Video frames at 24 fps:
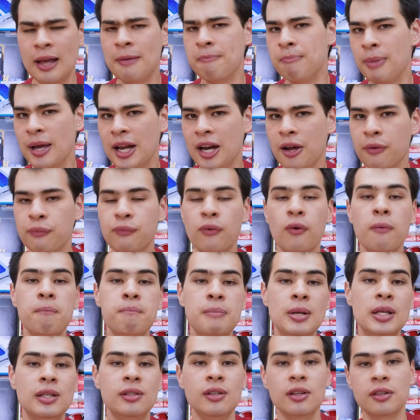better for
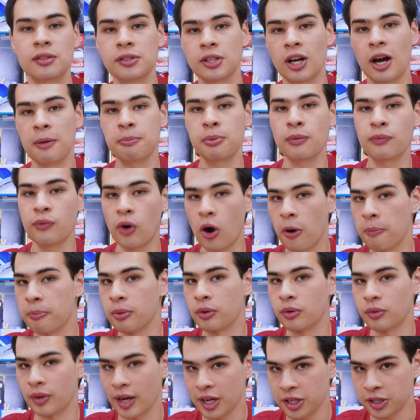business type of
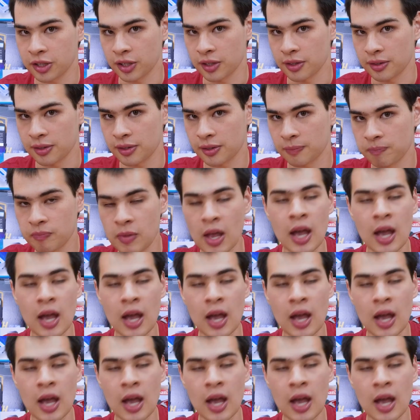operations.